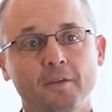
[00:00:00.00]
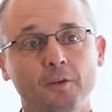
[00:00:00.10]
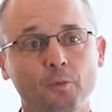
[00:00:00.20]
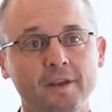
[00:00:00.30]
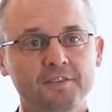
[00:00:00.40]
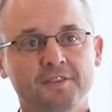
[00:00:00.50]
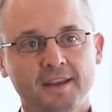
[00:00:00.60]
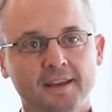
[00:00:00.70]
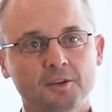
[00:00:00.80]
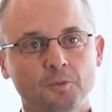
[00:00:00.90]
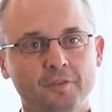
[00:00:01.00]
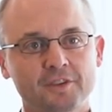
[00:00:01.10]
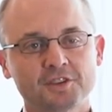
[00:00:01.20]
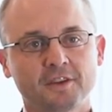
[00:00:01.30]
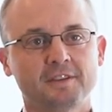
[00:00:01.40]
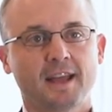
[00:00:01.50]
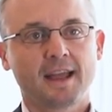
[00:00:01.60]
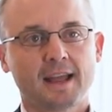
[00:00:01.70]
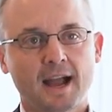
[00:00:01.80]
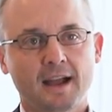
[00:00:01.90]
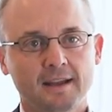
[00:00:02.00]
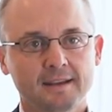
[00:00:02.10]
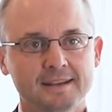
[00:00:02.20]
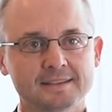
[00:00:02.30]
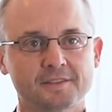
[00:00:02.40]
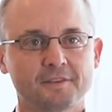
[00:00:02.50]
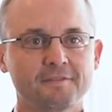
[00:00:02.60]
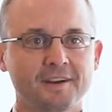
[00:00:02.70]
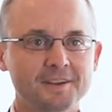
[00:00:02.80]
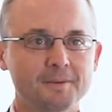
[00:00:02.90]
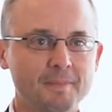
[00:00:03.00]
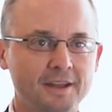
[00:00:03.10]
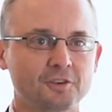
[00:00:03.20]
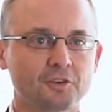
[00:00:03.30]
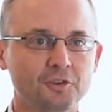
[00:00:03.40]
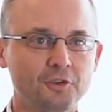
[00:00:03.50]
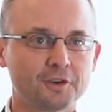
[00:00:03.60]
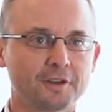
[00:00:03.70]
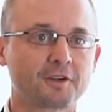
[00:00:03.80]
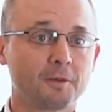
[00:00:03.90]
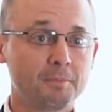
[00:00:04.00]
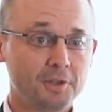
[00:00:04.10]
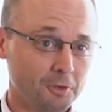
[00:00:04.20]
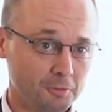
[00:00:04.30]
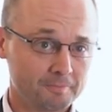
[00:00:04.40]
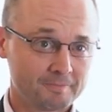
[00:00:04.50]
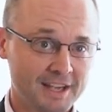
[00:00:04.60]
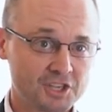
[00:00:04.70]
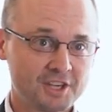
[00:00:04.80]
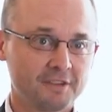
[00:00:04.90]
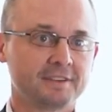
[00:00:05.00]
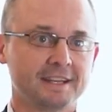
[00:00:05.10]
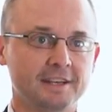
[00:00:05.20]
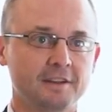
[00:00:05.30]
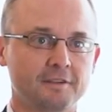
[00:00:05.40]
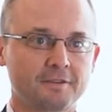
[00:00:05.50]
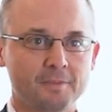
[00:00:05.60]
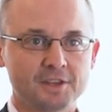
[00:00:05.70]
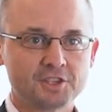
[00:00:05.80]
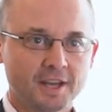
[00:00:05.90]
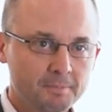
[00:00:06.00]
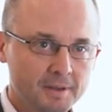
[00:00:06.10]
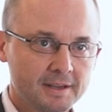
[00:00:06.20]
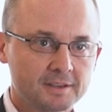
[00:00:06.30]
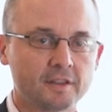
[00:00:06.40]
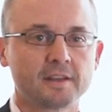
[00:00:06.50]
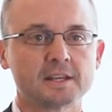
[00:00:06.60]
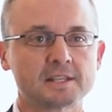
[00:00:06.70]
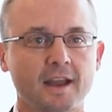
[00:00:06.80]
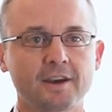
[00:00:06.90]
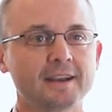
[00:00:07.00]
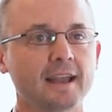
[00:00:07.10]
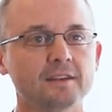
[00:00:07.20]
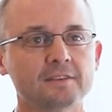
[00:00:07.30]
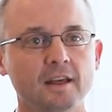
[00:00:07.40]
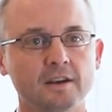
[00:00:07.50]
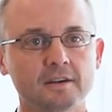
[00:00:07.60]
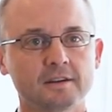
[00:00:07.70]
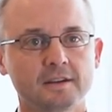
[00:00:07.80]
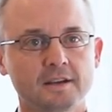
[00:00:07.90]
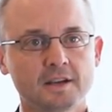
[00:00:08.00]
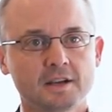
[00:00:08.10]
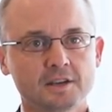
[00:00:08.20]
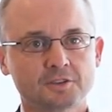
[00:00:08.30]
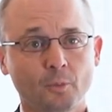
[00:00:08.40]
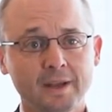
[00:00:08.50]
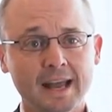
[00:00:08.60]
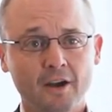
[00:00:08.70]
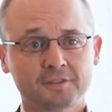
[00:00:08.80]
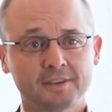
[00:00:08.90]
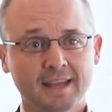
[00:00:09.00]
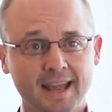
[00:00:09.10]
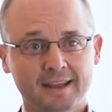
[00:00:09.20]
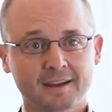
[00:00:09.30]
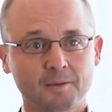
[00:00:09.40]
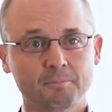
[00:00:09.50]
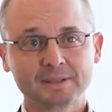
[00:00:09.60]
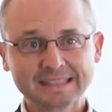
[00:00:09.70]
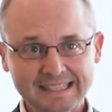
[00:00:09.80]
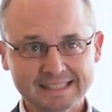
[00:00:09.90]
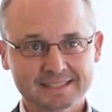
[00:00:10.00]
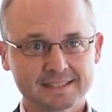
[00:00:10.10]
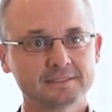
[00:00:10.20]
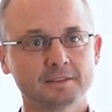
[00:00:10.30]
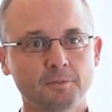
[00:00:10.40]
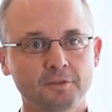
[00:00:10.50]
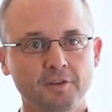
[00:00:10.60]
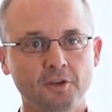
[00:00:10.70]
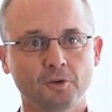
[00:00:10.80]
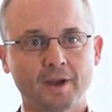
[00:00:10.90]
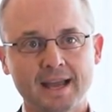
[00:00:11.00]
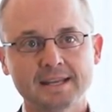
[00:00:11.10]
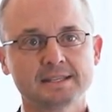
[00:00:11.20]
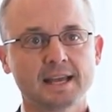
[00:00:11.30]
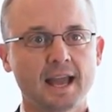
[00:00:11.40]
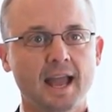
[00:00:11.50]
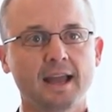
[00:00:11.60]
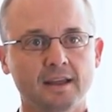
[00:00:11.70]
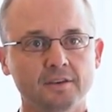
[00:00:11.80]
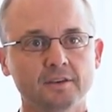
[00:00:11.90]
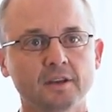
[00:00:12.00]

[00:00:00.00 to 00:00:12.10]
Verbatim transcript: that we've seen with the shift to AI is that the fundamental unit of compute has shifted from the chip to the entire data center. So we now have to take a complete systems view end to end